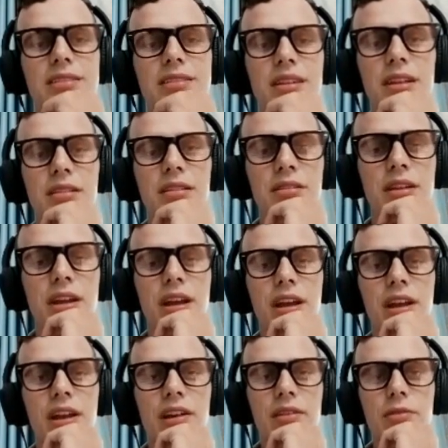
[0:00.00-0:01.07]
and then you
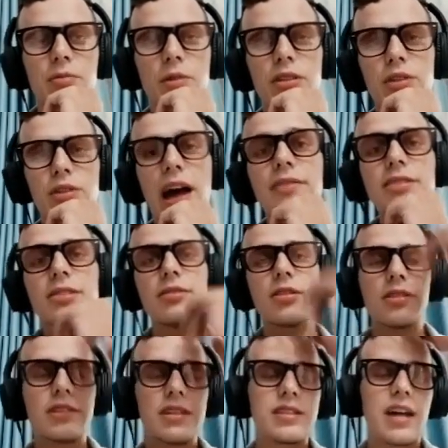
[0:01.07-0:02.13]
when you have your
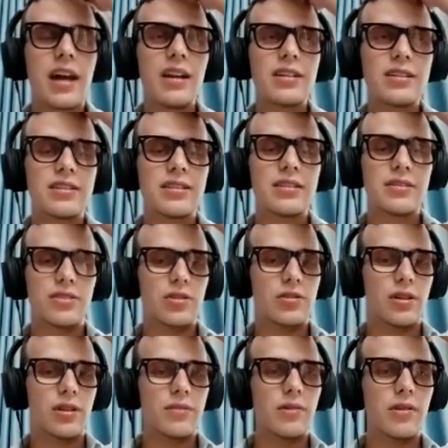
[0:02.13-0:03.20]
desires you
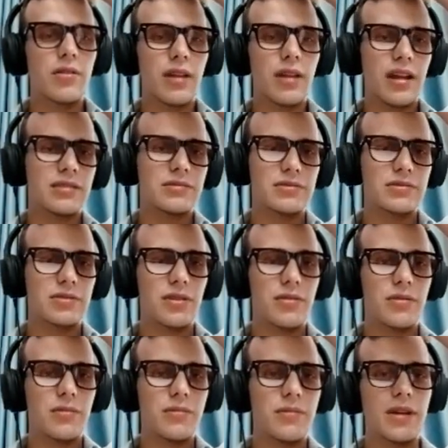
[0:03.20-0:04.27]
are more like you're
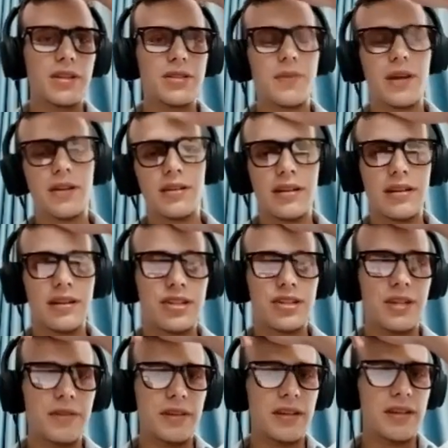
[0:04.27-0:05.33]
much better at
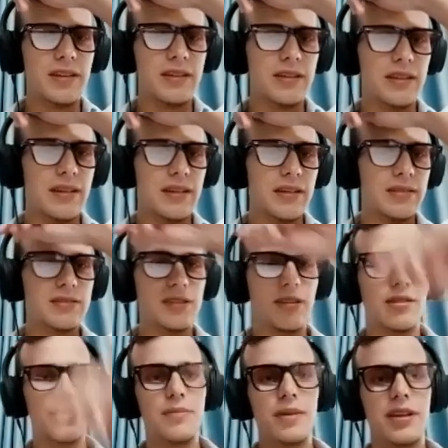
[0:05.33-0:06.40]
achieving it, and so
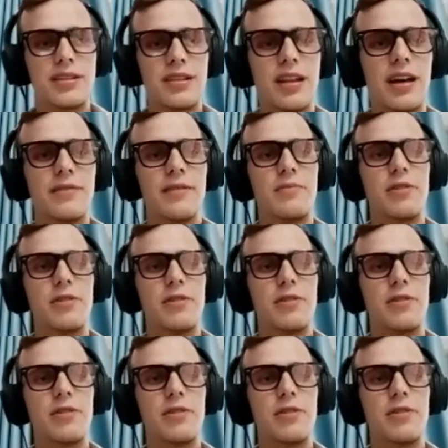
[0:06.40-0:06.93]
because love